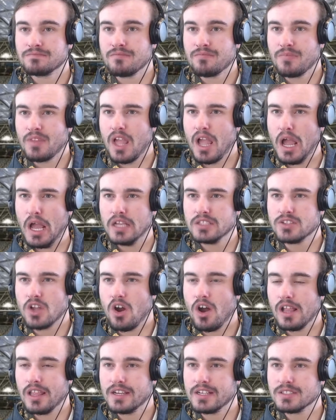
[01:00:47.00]
Is the
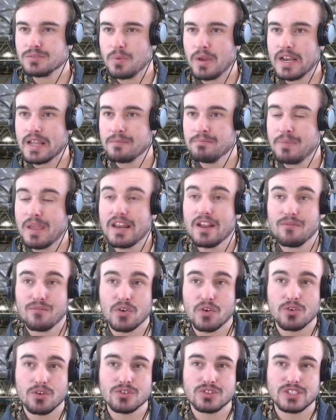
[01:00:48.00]
Highlanders winning better for
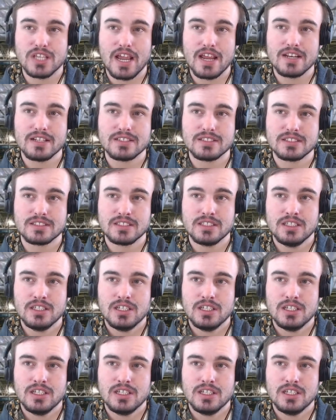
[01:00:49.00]
Crusaders?